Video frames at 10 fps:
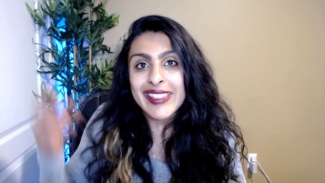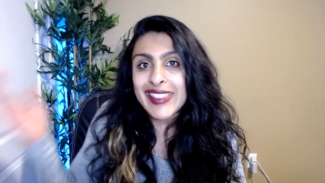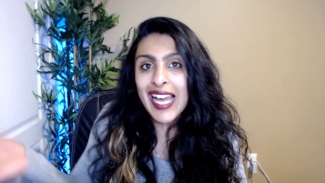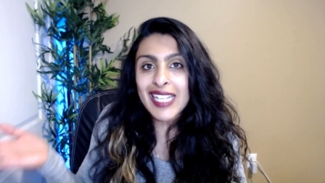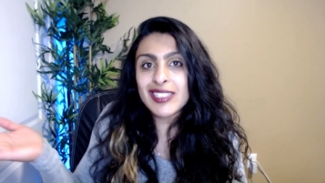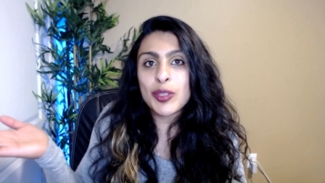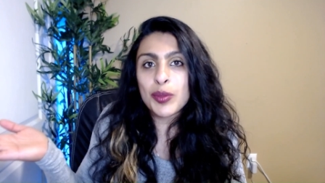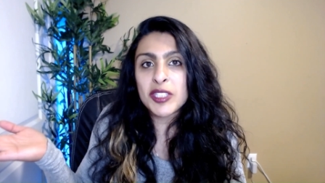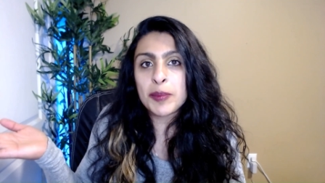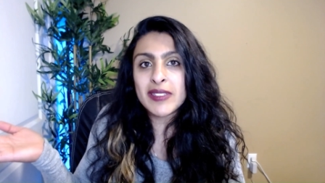that's so
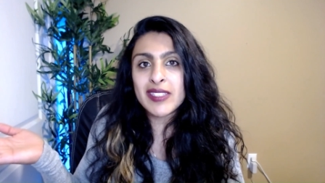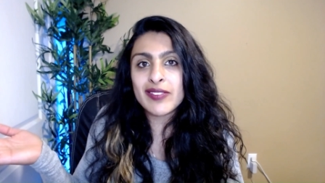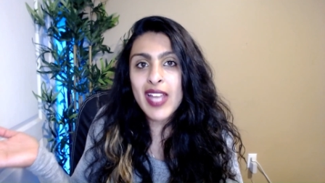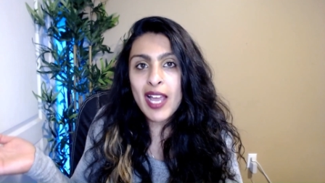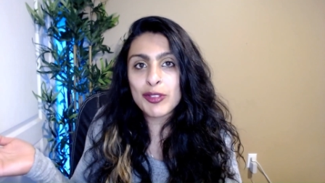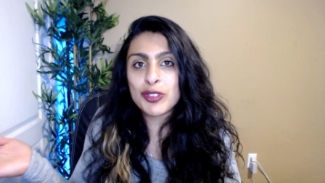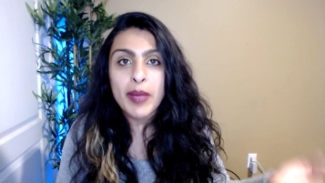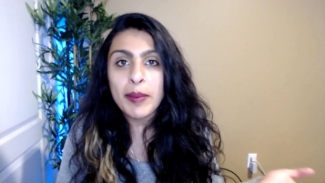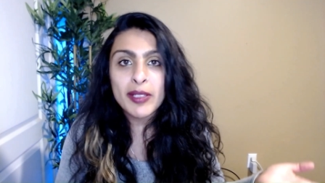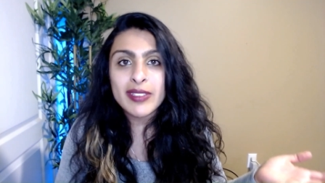expensive now, so
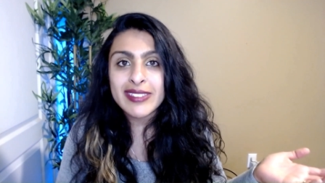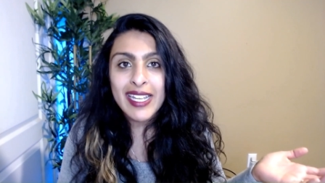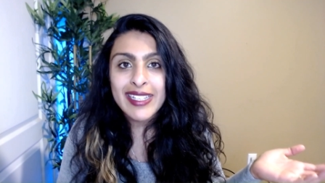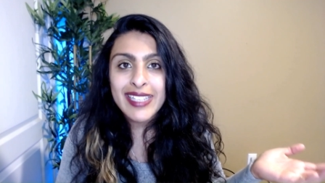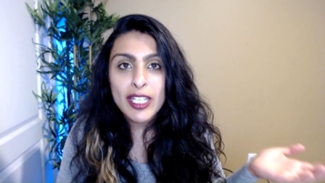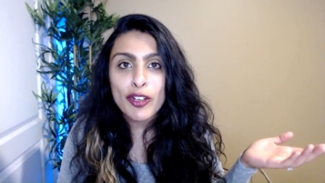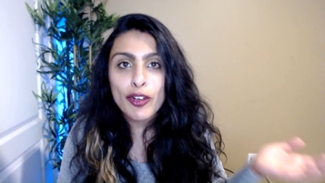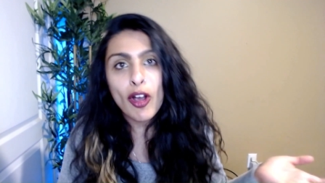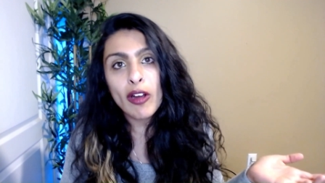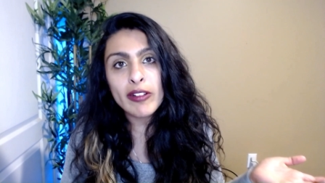maybe you'll decide to take your
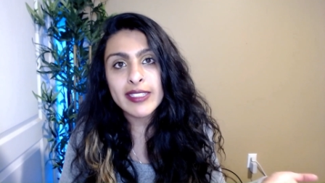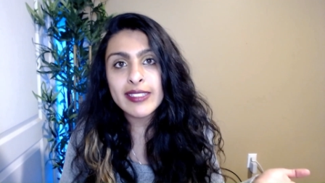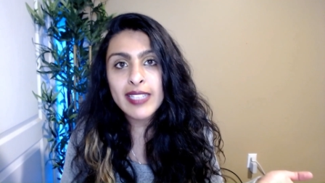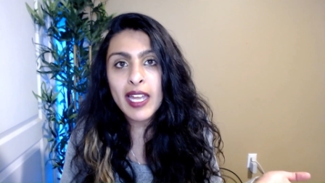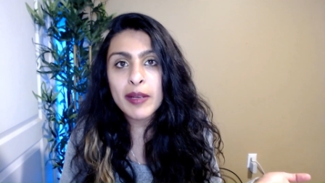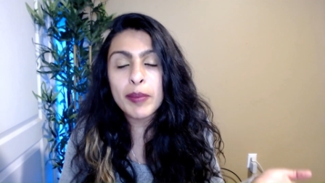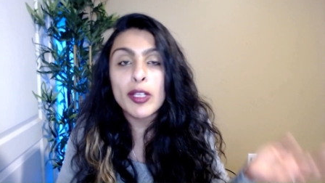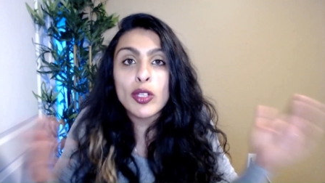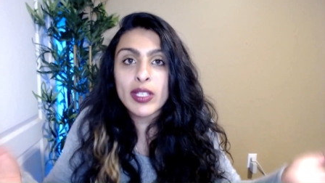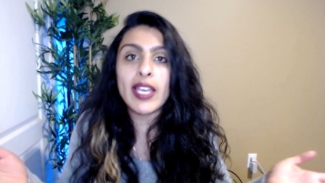car instead, but
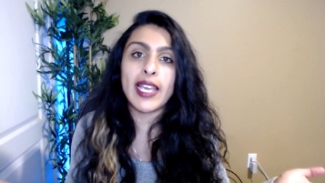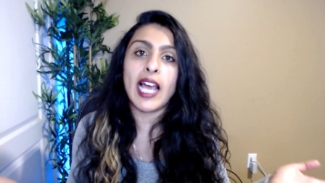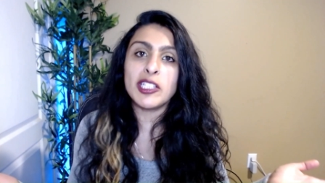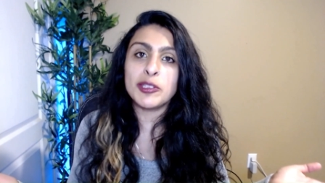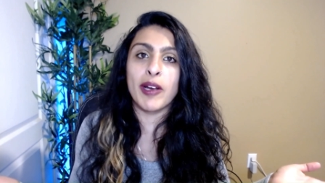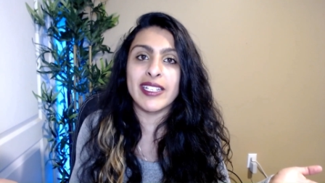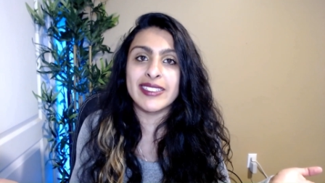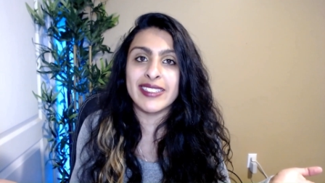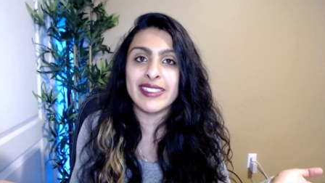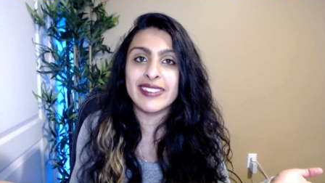look at gas
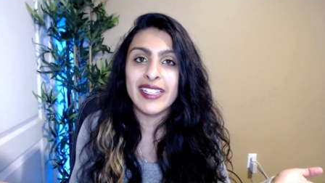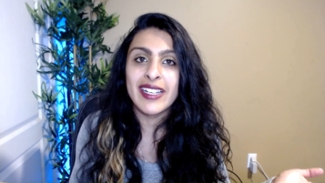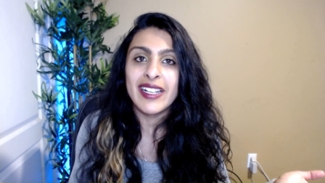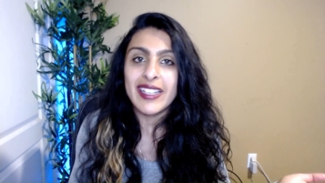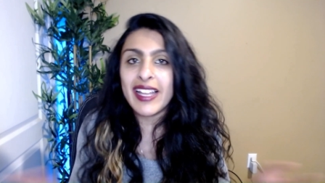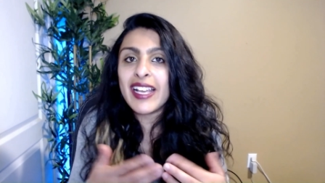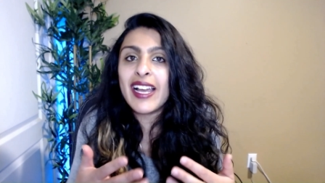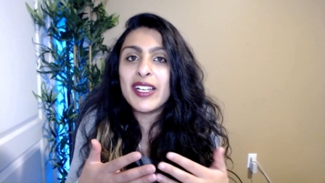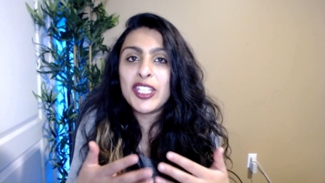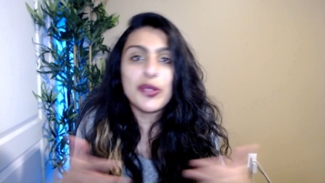prices. Like,
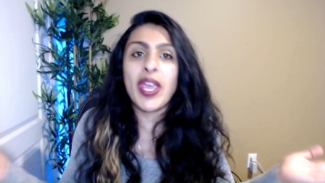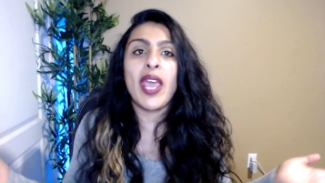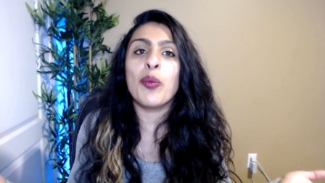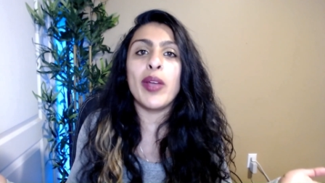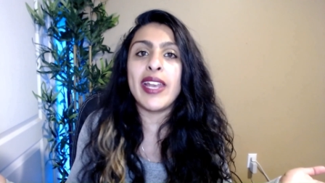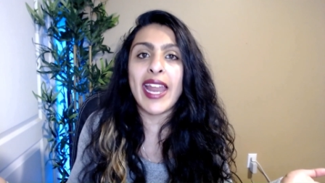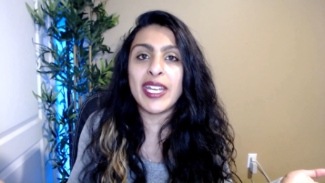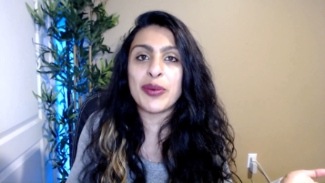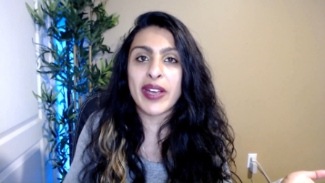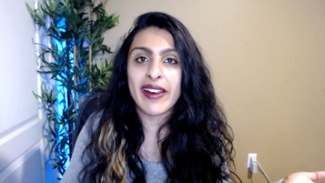you can't win
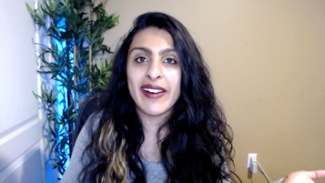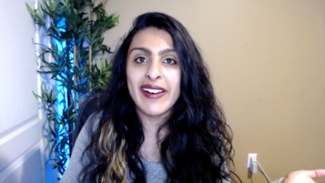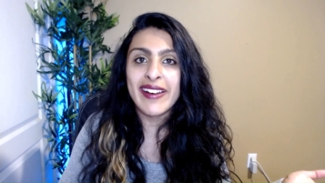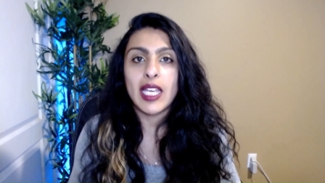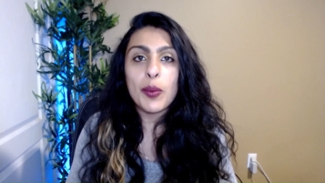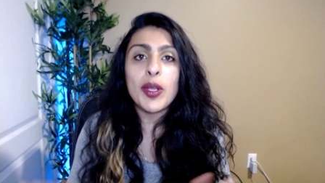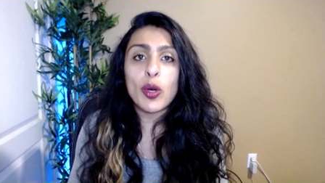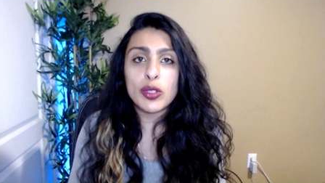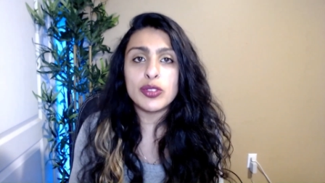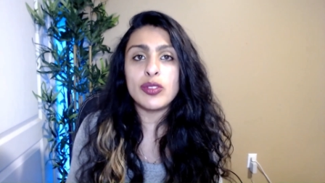anywhere. Can we
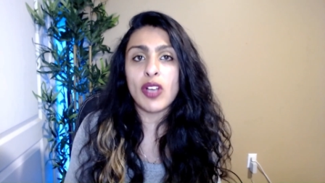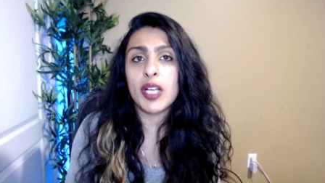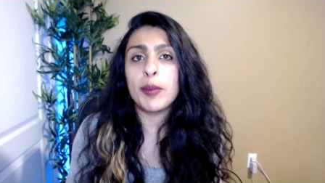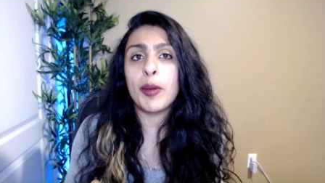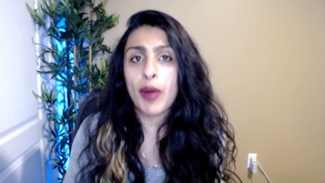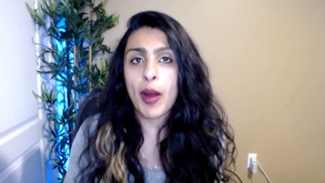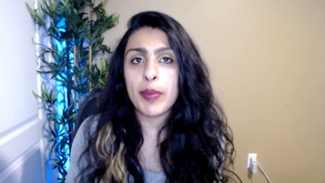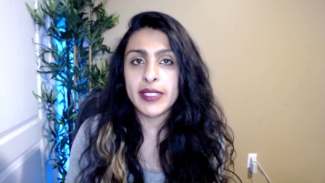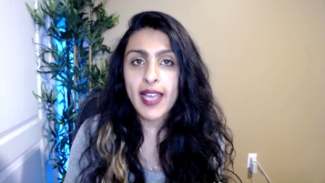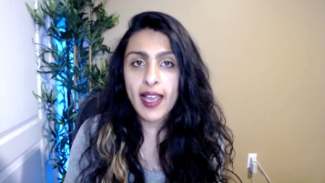also talk about
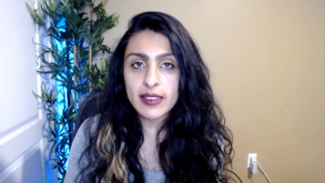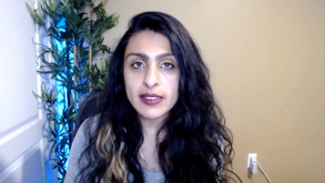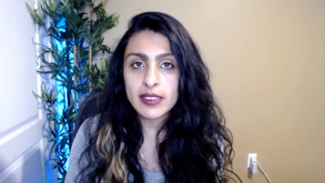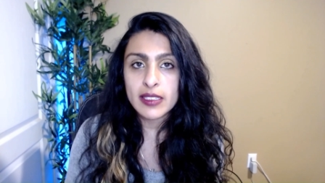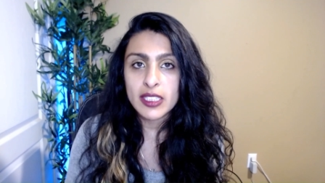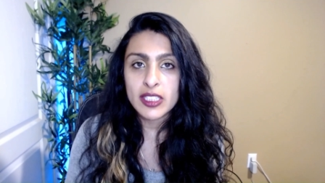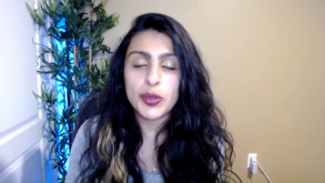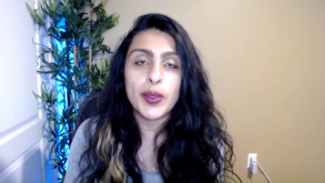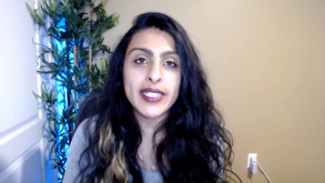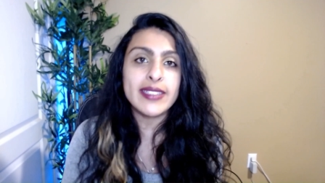property tax? So
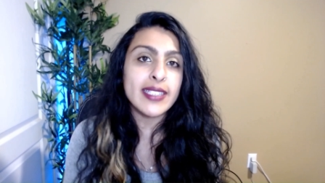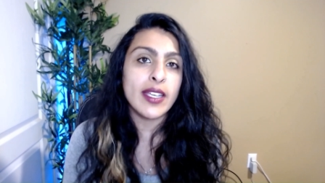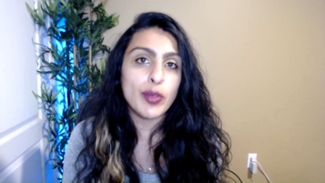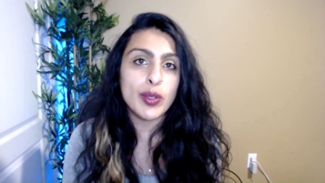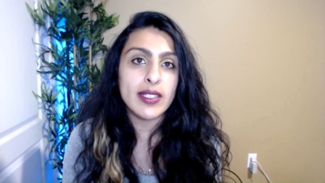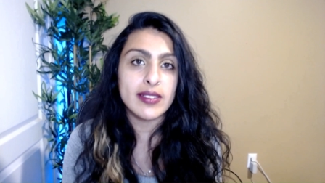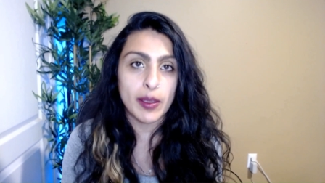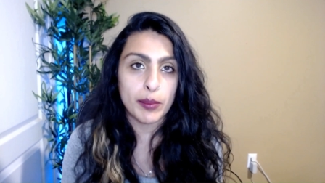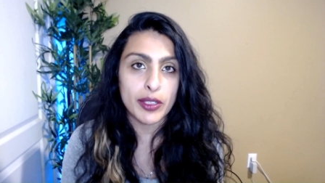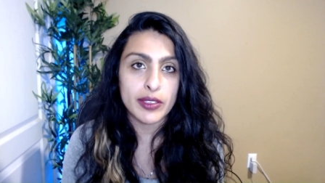I need to give you these
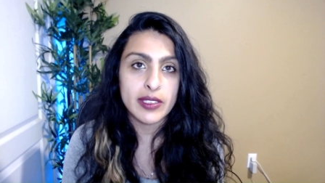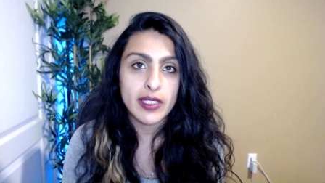numbers.